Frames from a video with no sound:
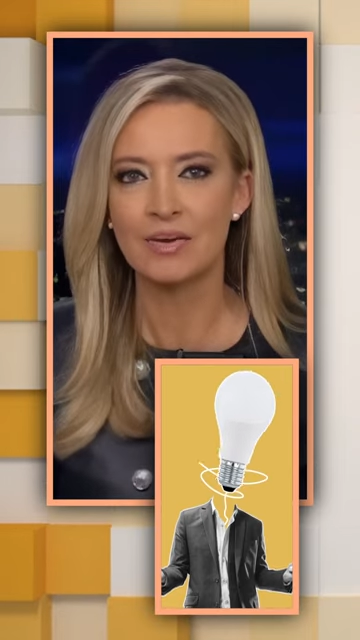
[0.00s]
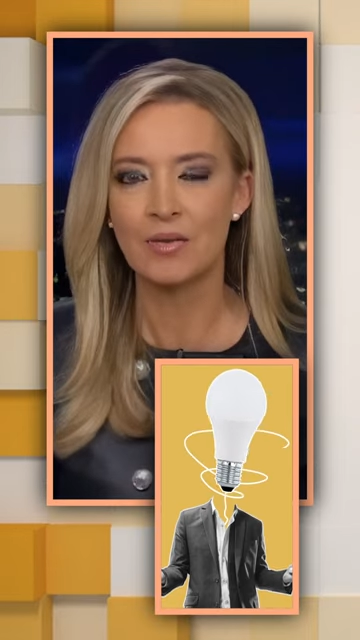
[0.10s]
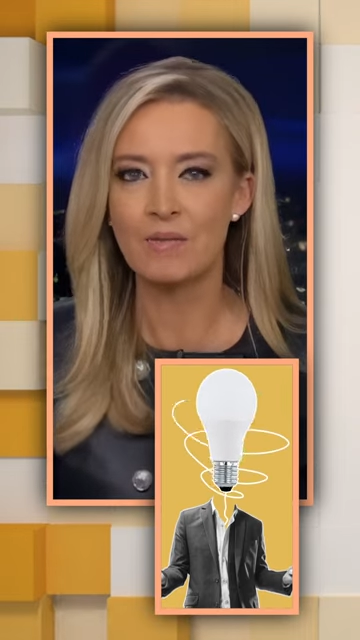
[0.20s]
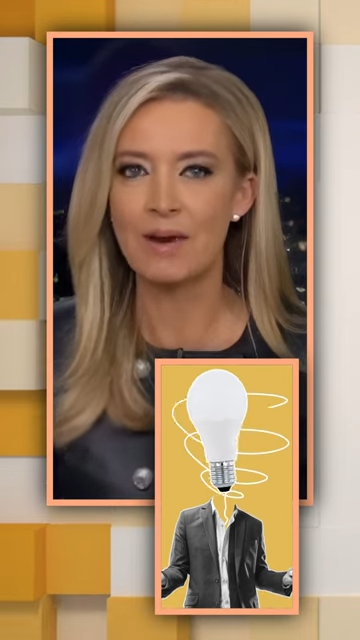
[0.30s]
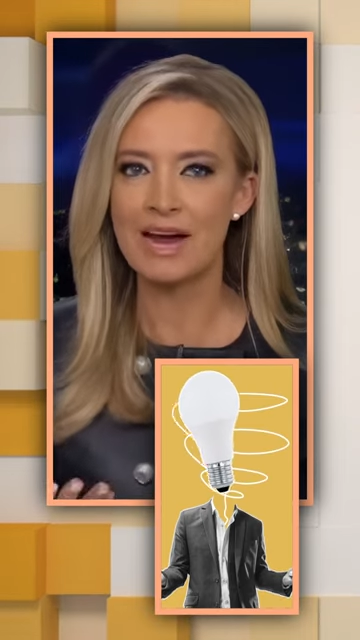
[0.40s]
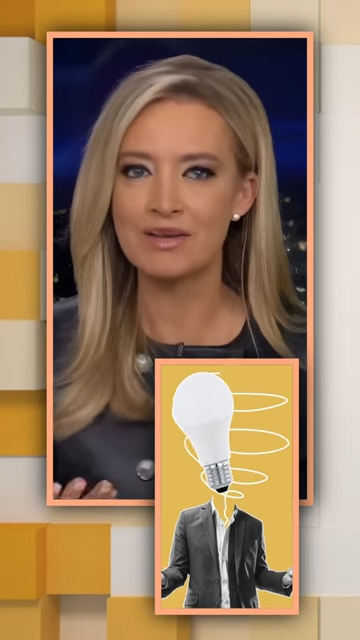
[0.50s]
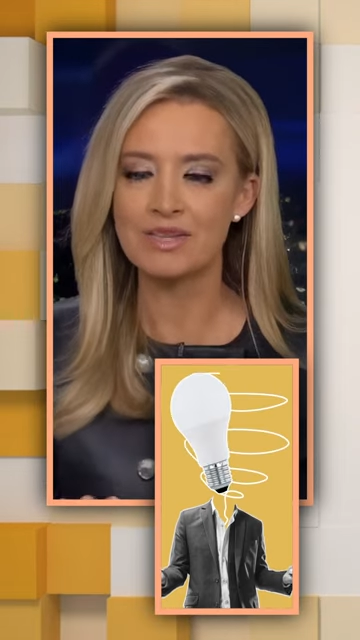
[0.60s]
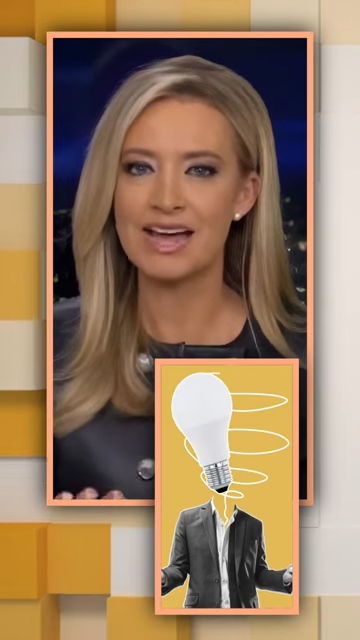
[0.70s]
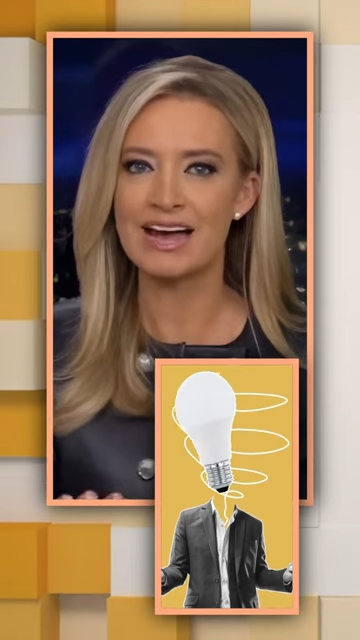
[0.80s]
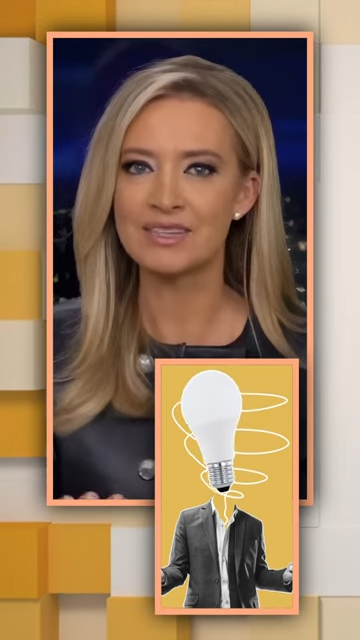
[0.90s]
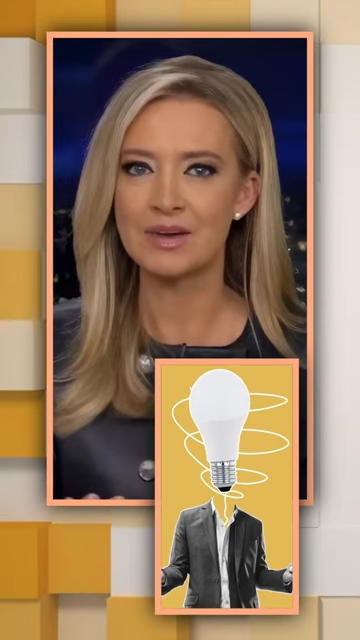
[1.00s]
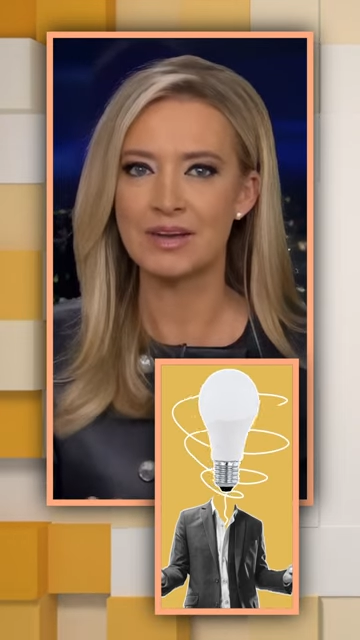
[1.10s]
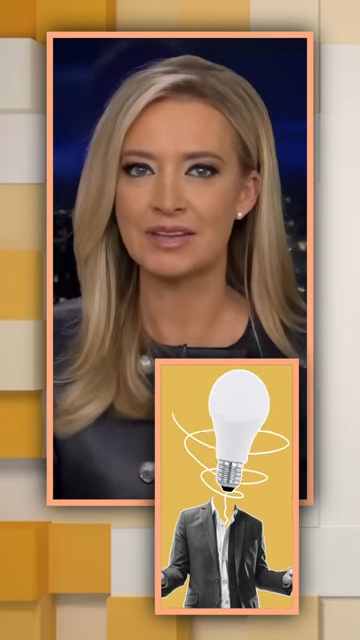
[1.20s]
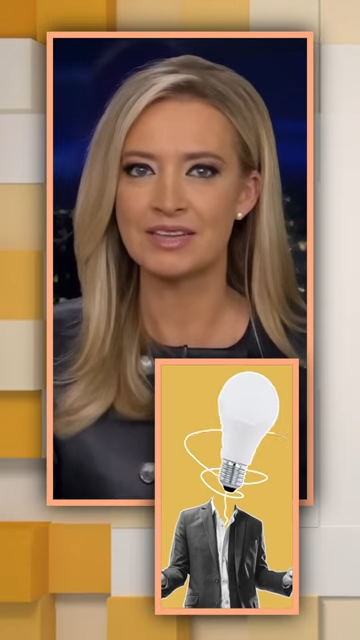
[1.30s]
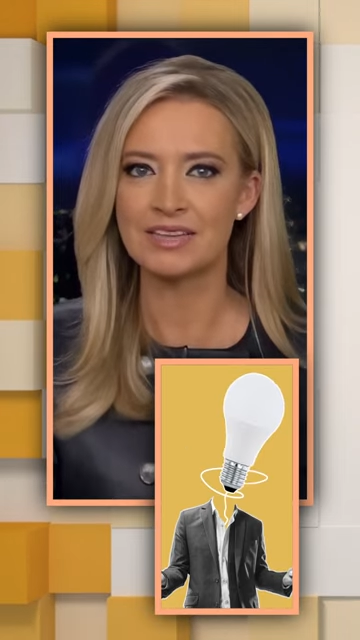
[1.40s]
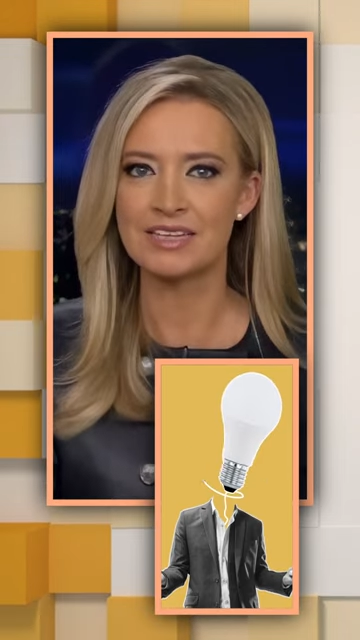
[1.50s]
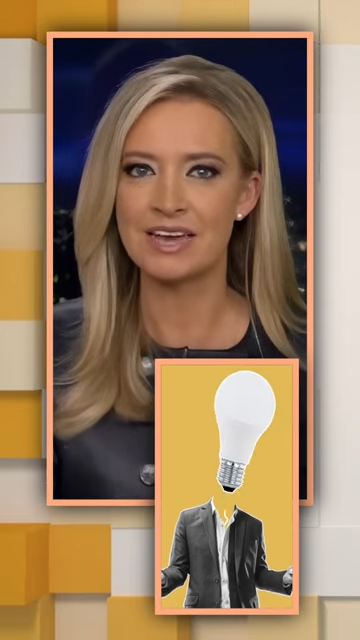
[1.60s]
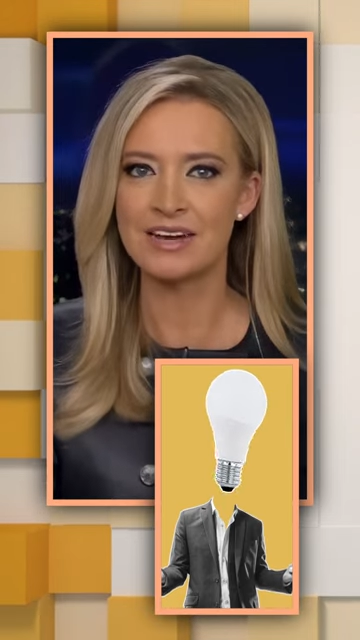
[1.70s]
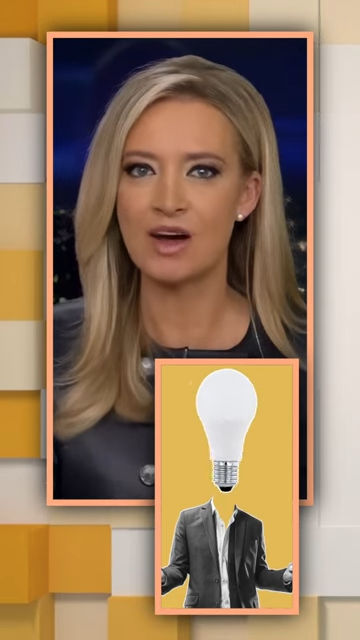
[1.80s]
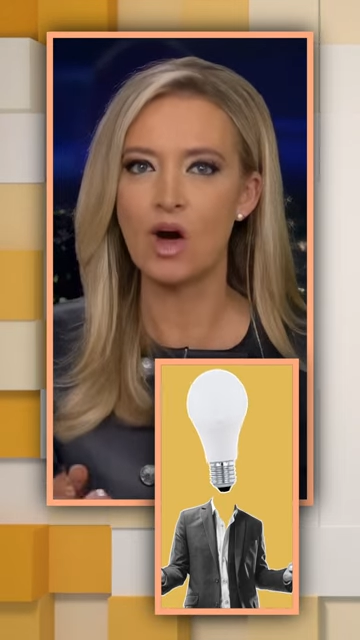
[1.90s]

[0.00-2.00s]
When Biden was asked about this, he said,